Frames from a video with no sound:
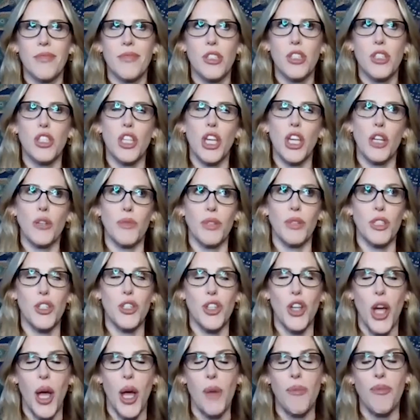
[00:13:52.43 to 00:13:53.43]
sandwich
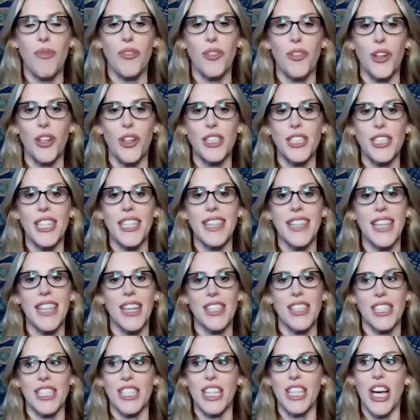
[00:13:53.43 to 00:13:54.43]
shop for
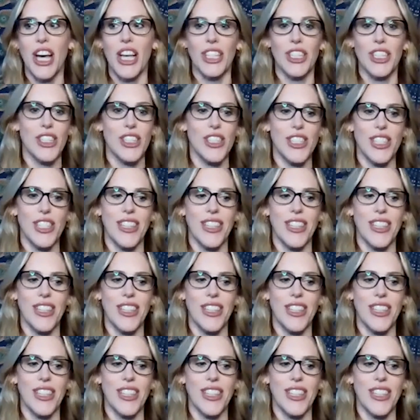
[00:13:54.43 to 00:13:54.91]
$10,000,